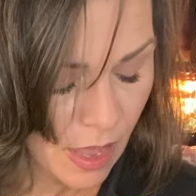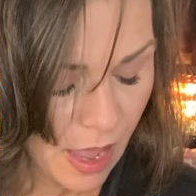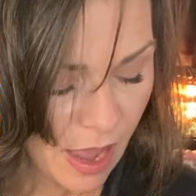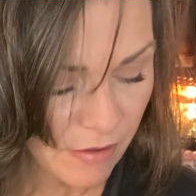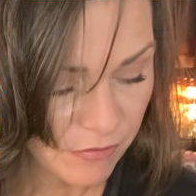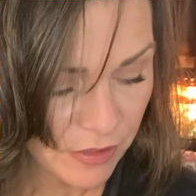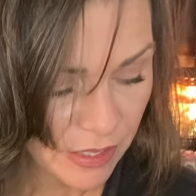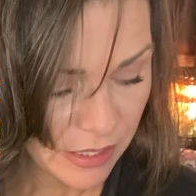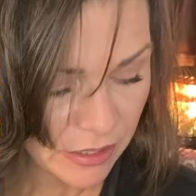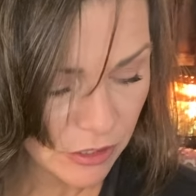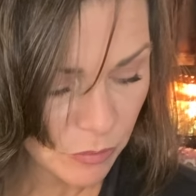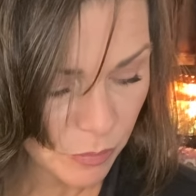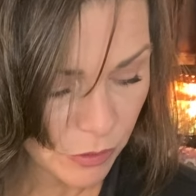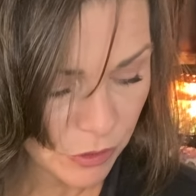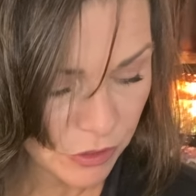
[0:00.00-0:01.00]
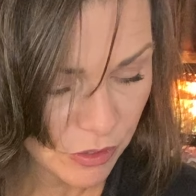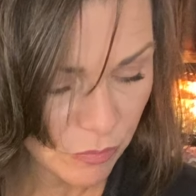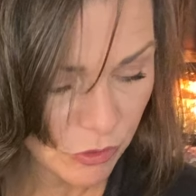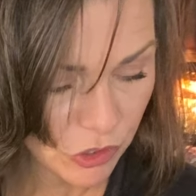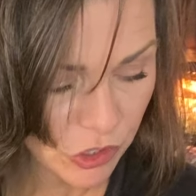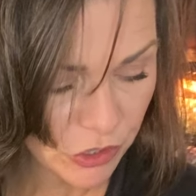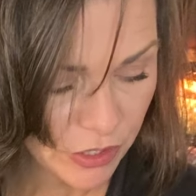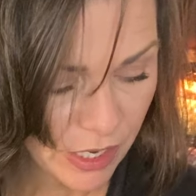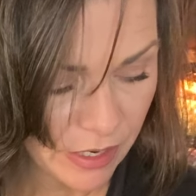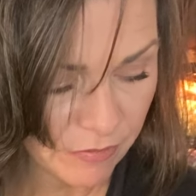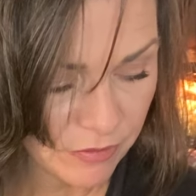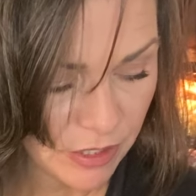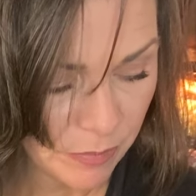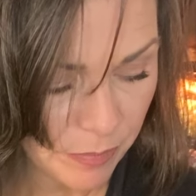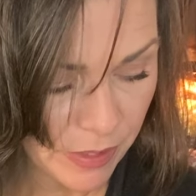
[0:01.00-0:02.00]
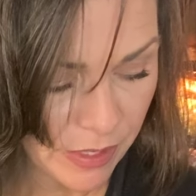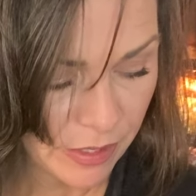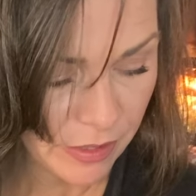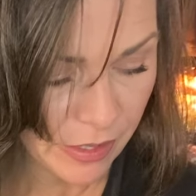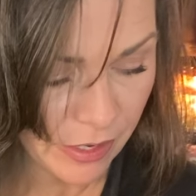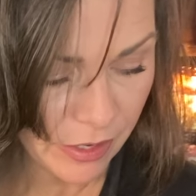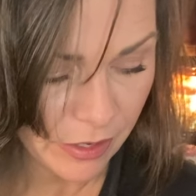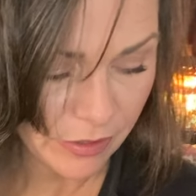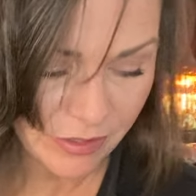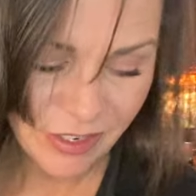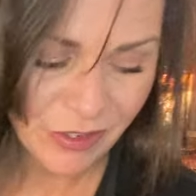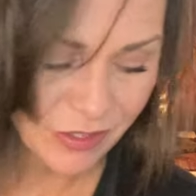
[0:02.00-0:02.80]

I feel like this person was just kind of dipping their, you